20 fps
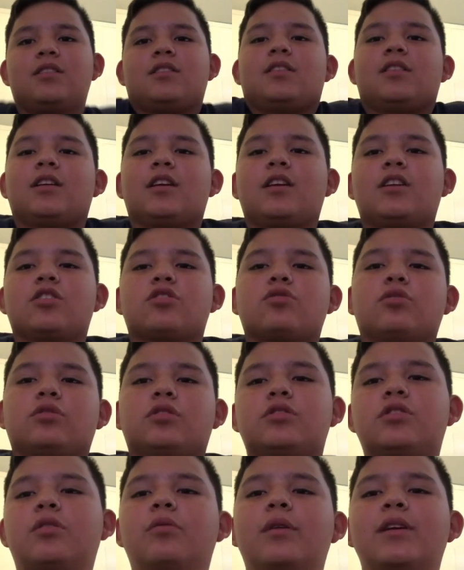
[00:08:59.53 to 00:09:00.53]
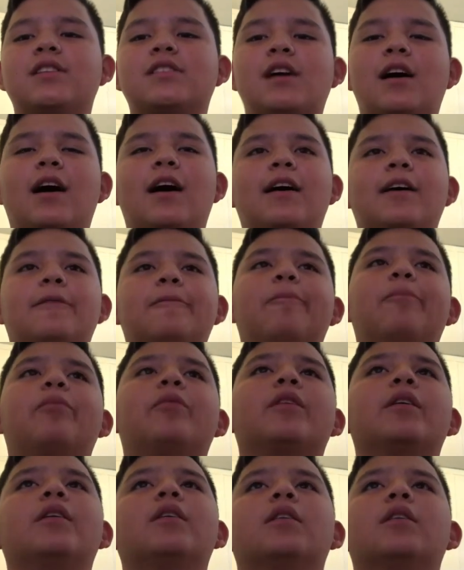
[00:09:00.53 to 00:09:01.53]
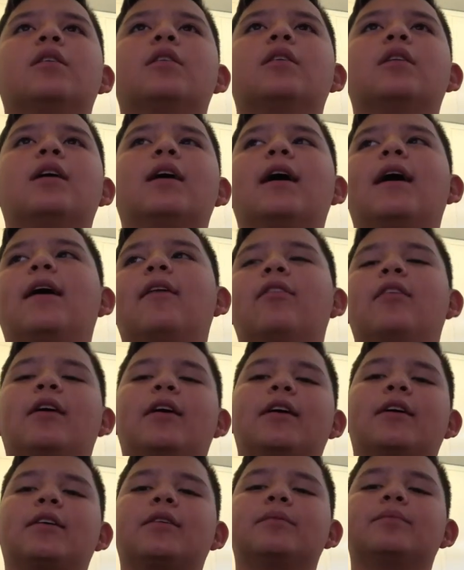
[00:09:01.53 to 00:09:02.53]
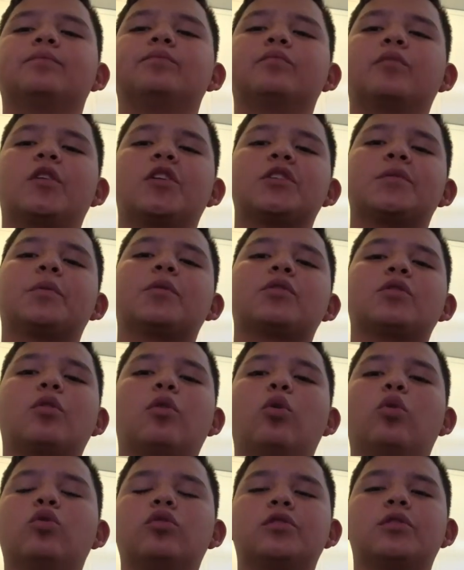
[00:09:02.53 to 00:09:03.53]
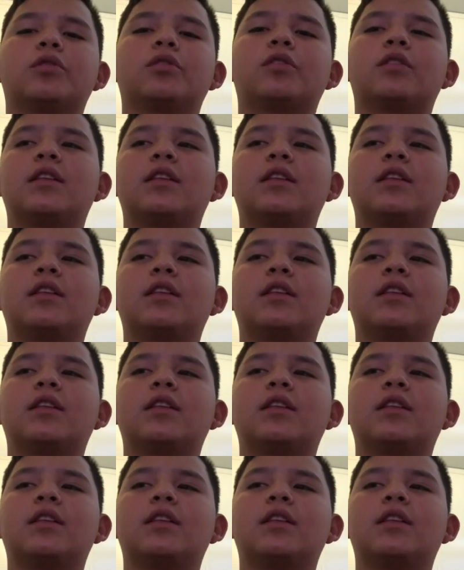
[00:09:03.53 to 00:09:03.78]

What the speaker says: Your shoulders are raised high, and like, it's supposed to hold your